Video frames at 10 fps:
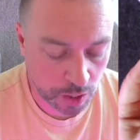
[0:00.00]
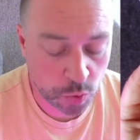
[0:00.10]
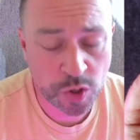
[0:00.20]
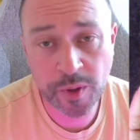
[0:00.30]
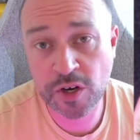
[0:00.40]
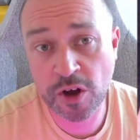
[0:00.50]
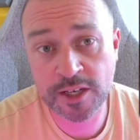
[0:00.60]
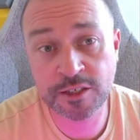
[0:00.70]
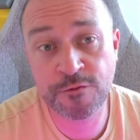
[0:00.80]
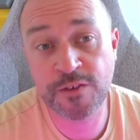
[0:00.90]
It would have been
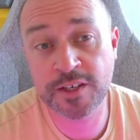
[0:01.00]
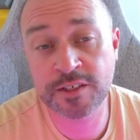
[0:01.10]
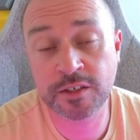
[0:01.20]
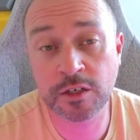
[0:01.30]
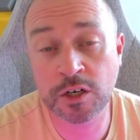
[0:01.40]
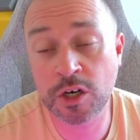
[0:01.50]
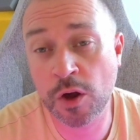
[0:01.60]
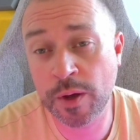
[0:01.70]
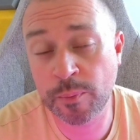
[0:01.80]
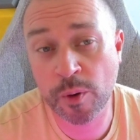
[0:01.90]
nice if this
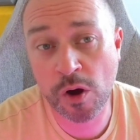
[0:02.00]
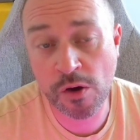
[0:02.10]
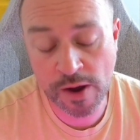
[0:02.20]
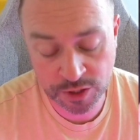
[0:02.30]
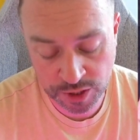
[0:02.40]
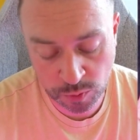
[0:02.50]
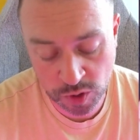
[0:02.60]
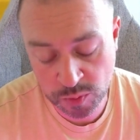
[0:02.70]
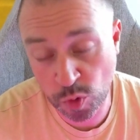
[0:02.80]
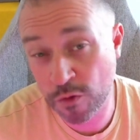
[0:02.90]
glowing bar actually
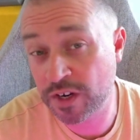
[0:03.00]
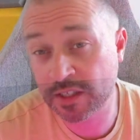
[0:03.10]
was more of an